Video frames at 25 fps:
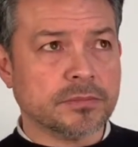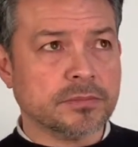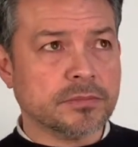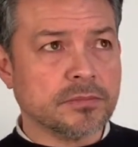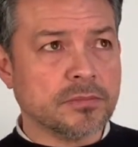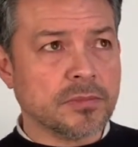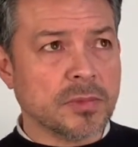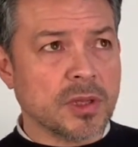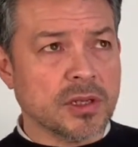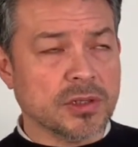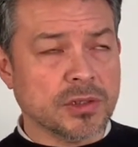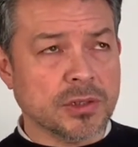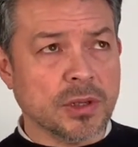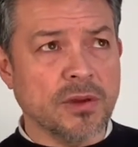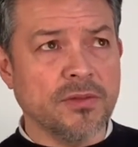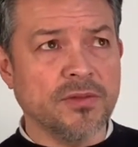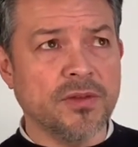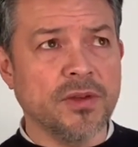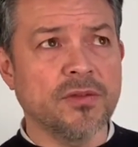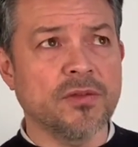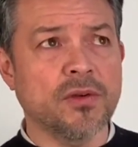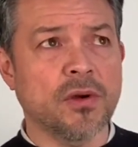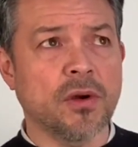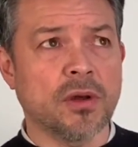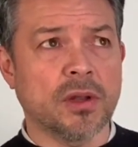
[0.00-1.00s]
So if you've
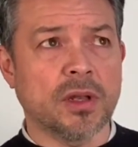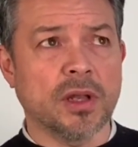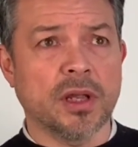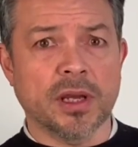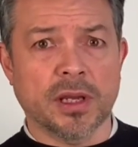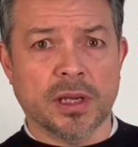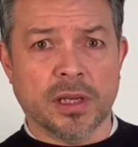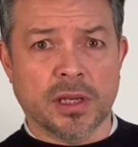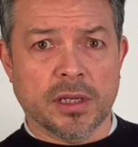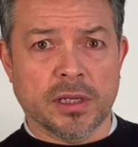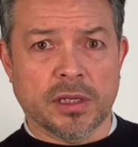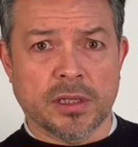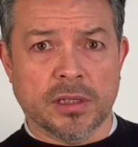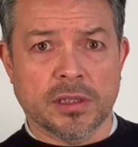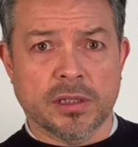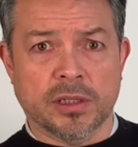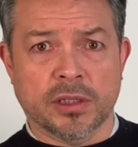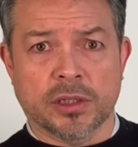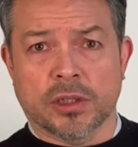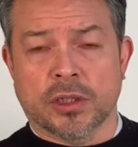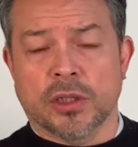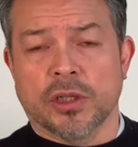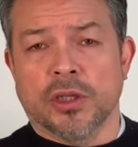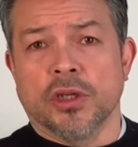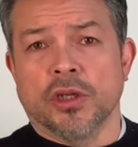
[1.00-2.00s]
got
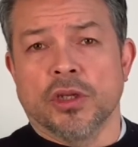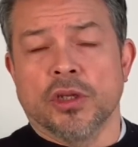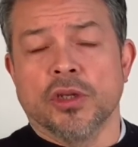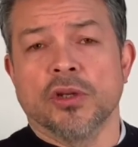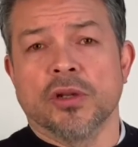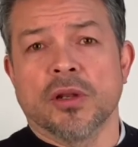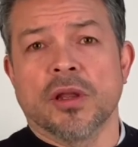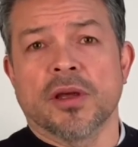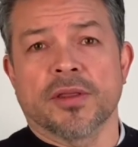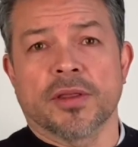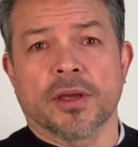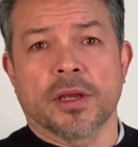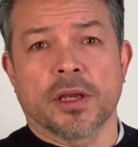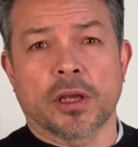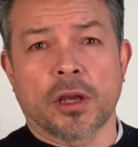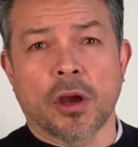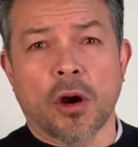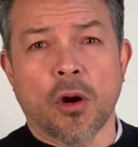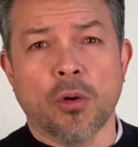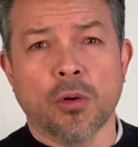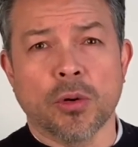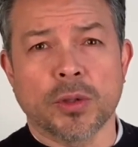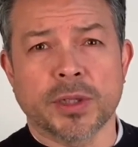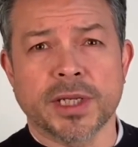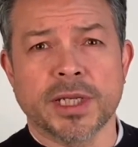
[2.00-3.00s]
you like the
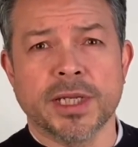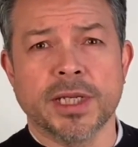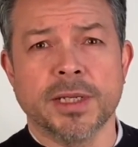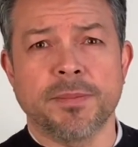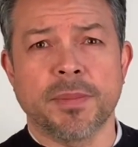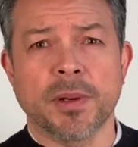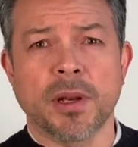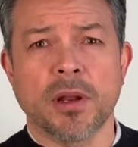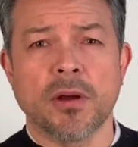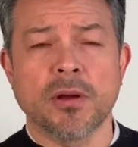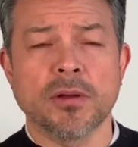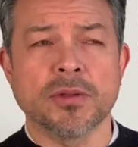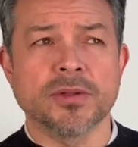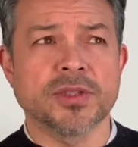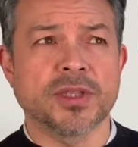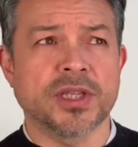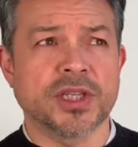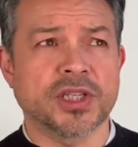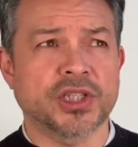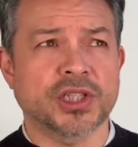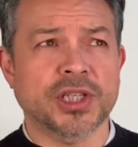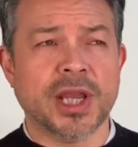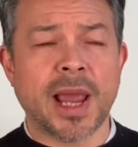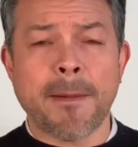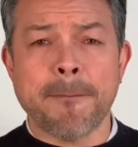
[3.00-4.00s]
goldy blonde, the
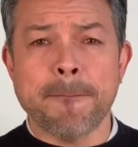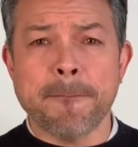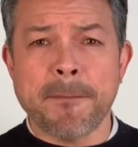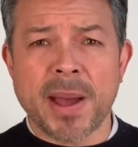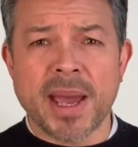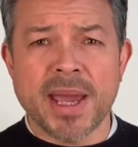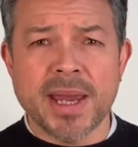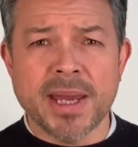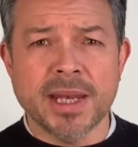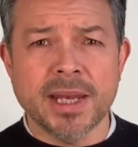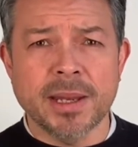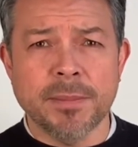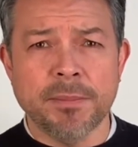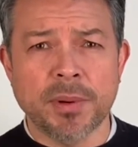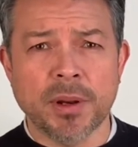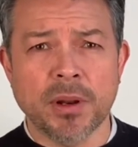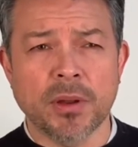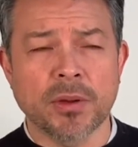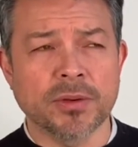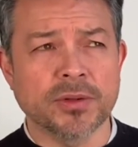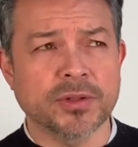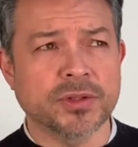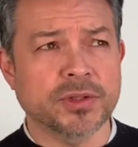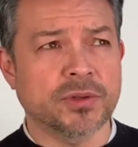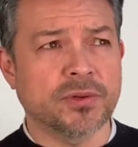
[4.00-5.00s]
champagne-y blonde
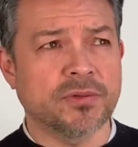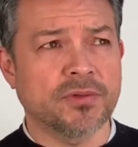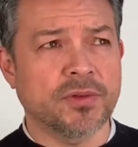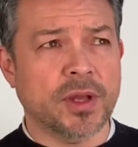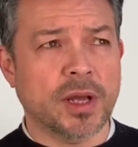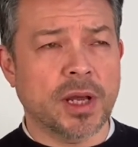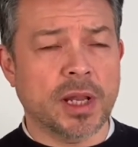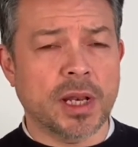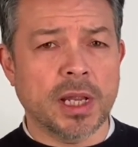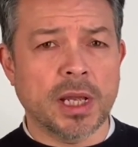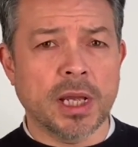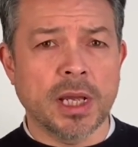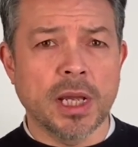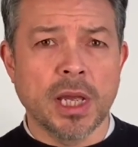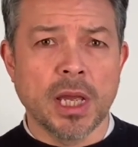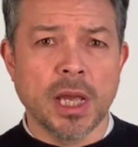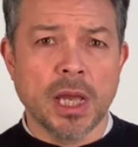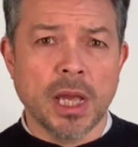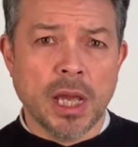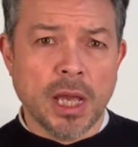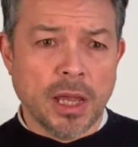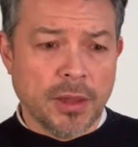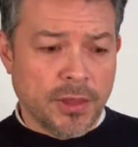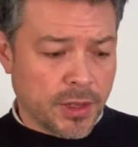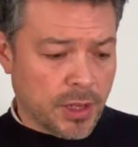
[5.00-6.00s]
sort of colour, the
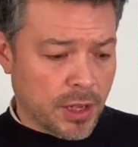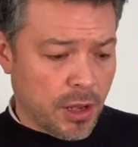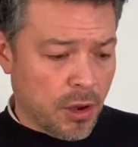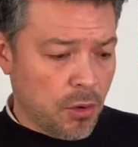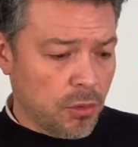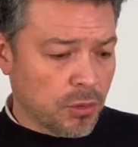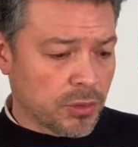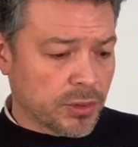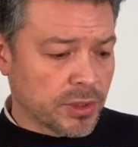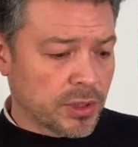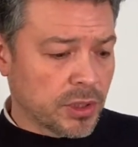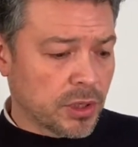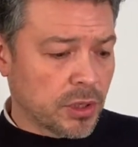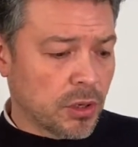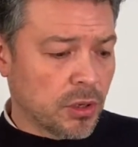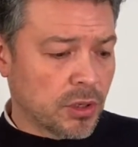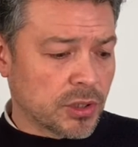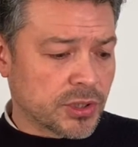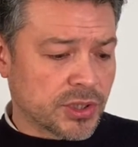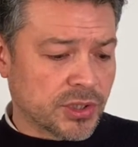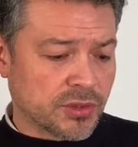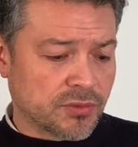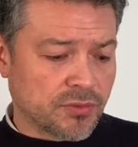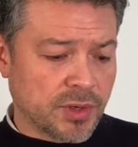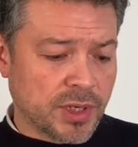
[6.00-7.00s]
Golden Gloss is
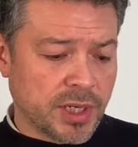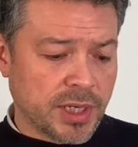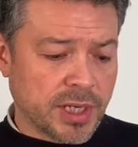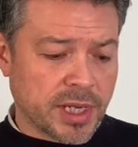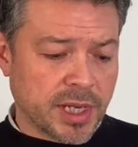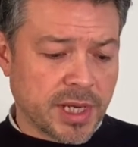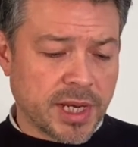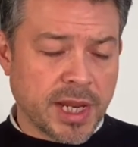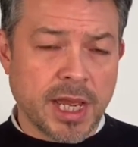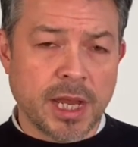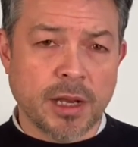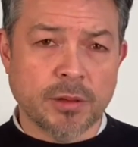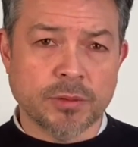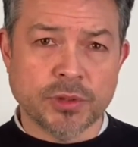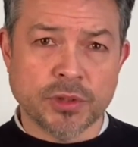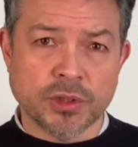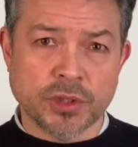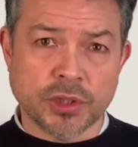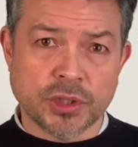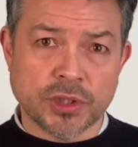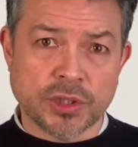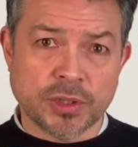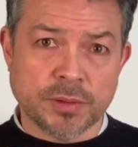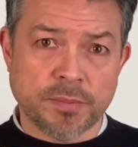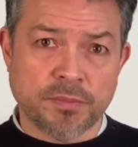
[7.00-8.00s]
really going to help to just
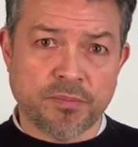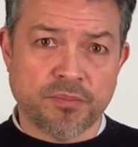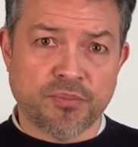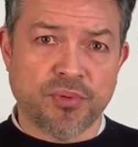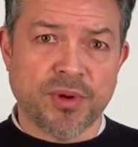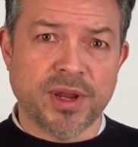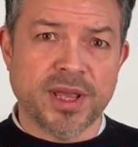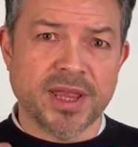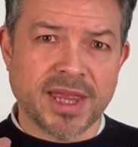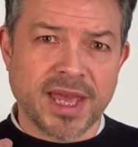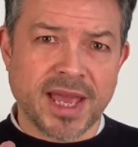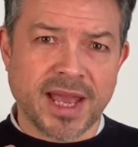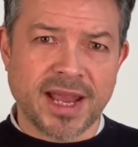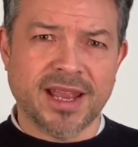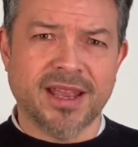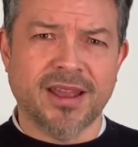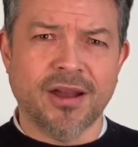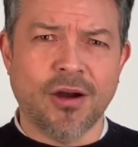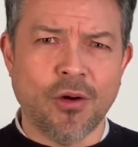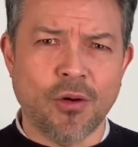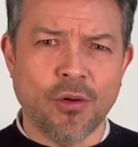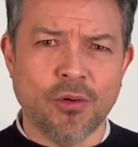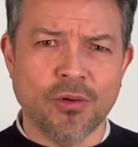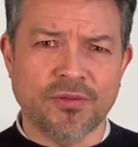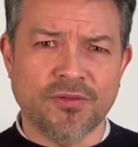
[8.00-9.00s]
bring that gold
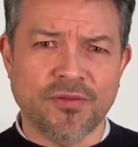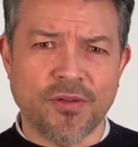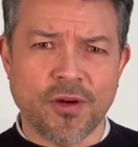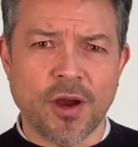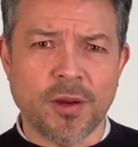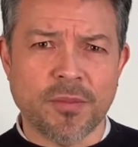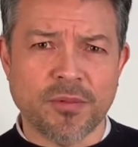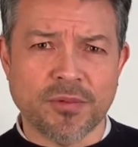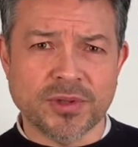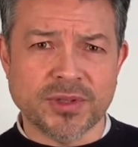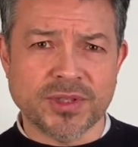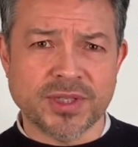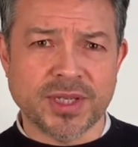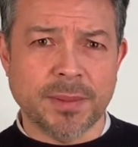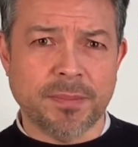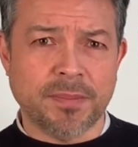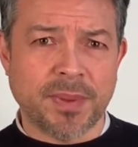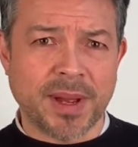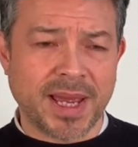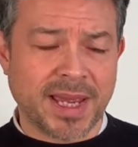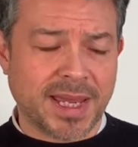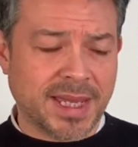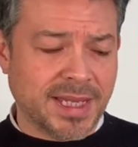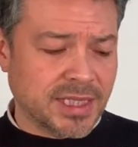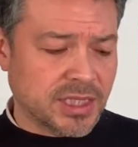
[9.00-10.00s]
vibrancy back
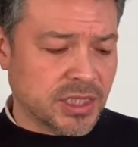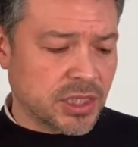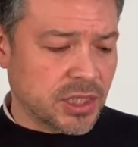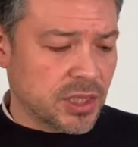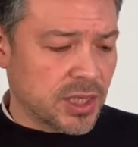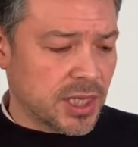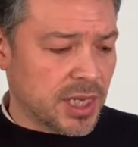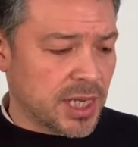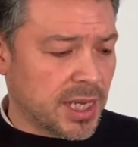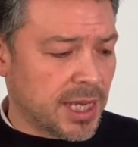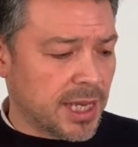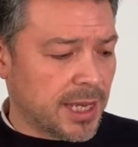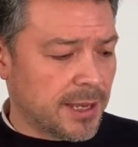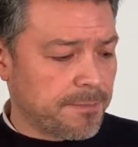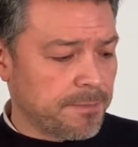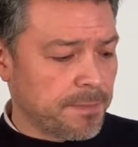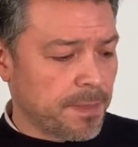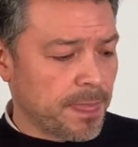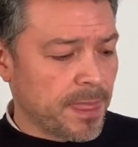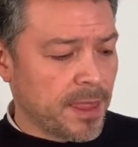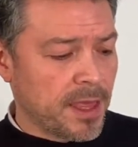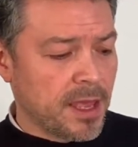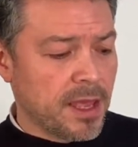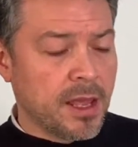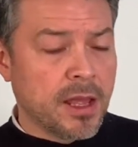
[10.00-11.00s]
into your hair.
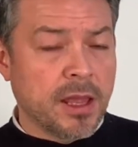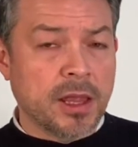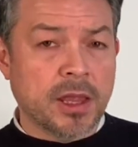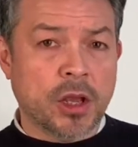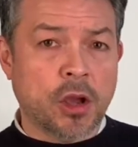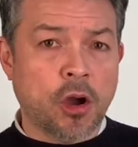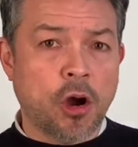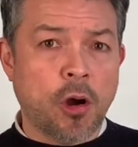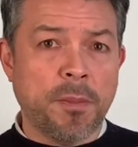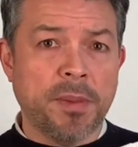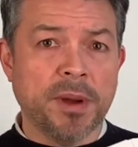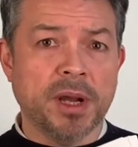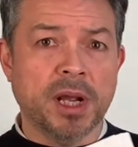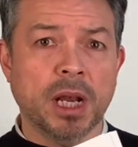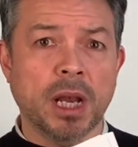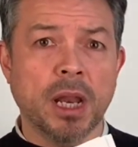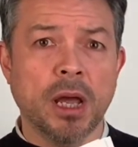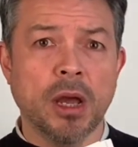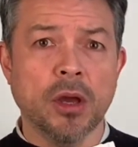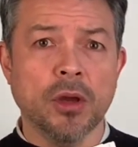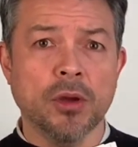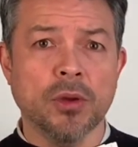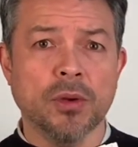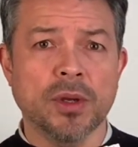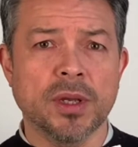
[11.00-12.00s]
The Copper Glow.
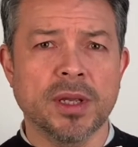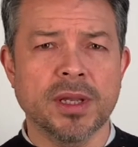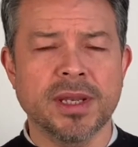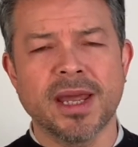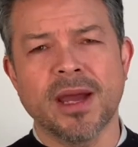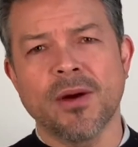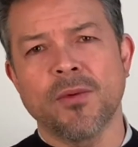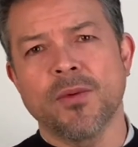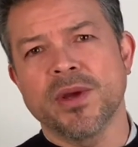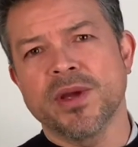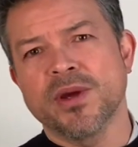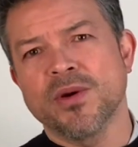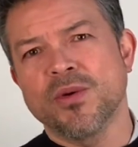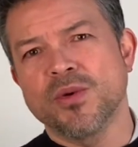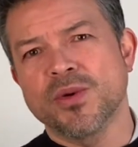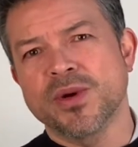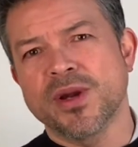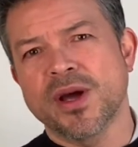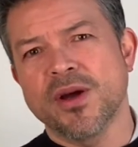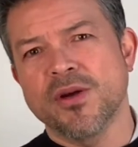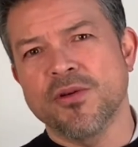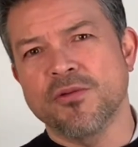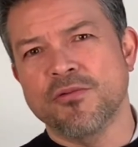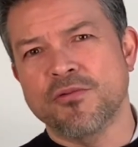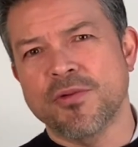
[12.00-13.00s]
Now, we all know
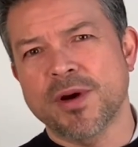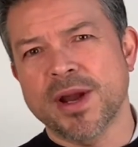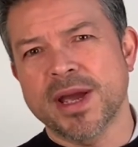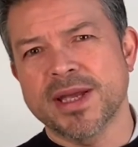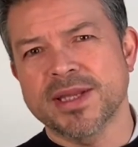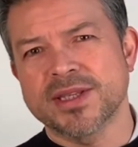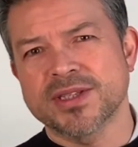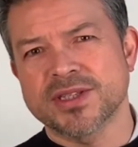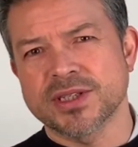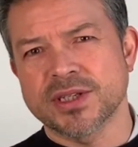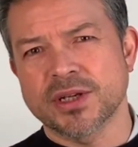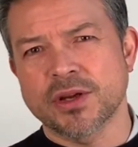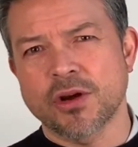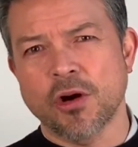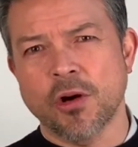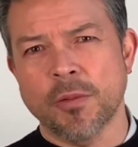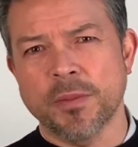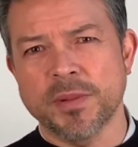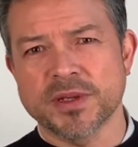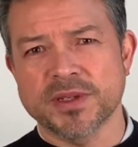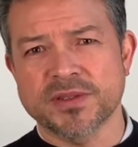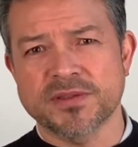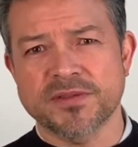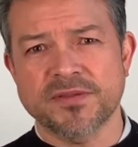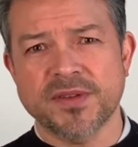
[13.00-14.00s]
reds and coppers
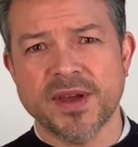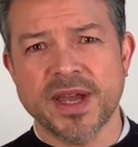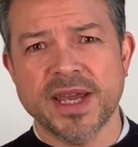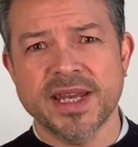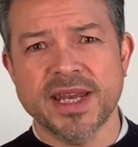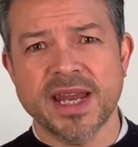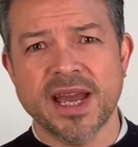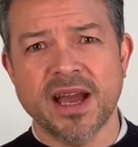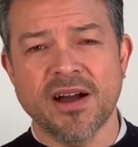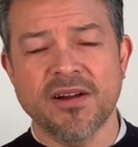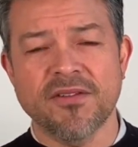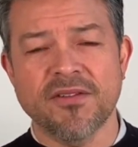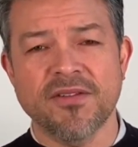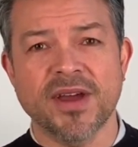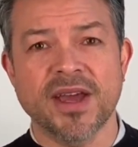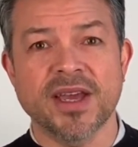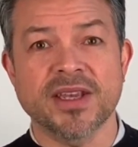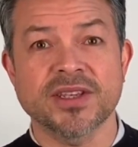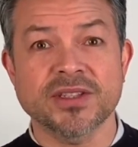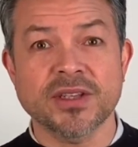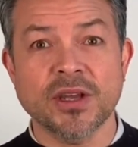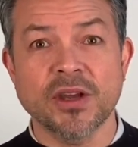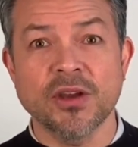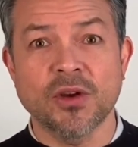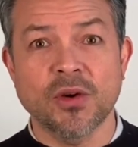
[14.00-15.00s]
fade out of hair so
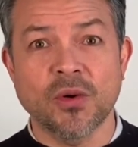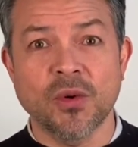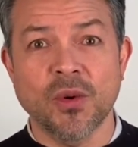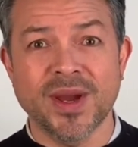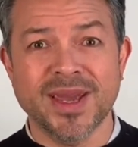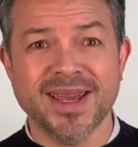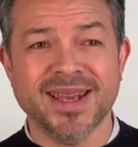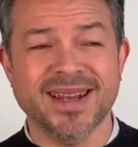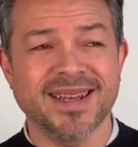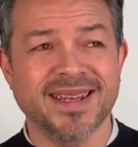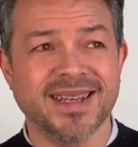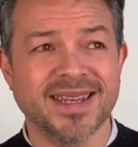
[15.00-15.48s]
quickly.